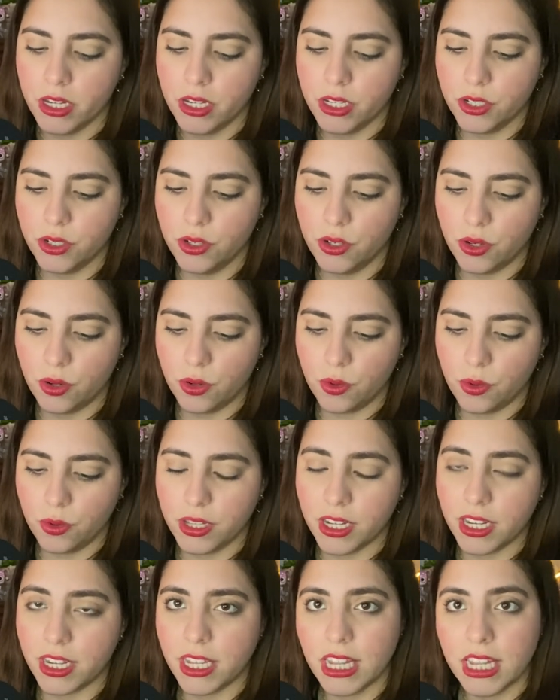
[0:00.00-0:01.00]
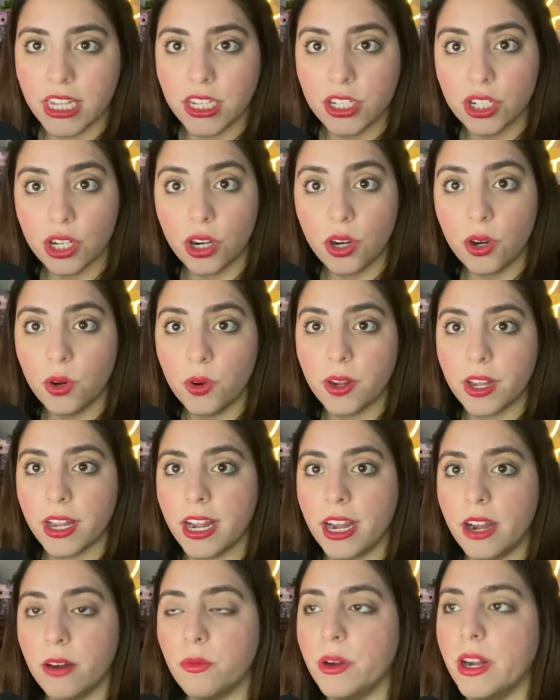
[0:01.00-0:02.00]
you know, The Killing Joke. I
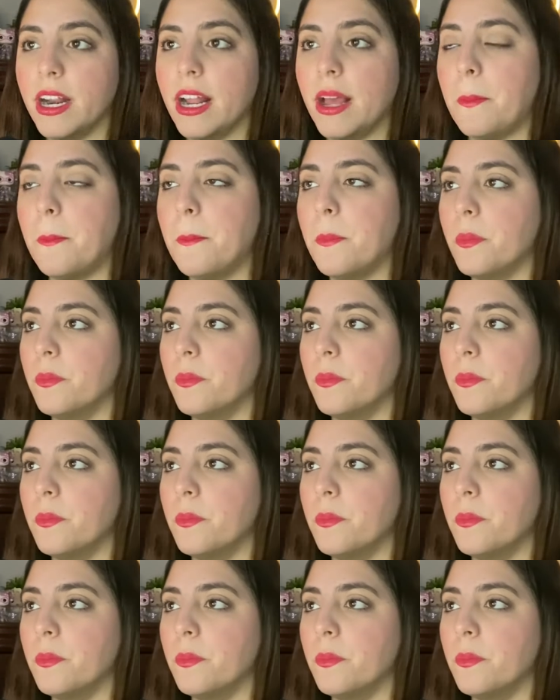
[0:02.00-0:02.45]
have read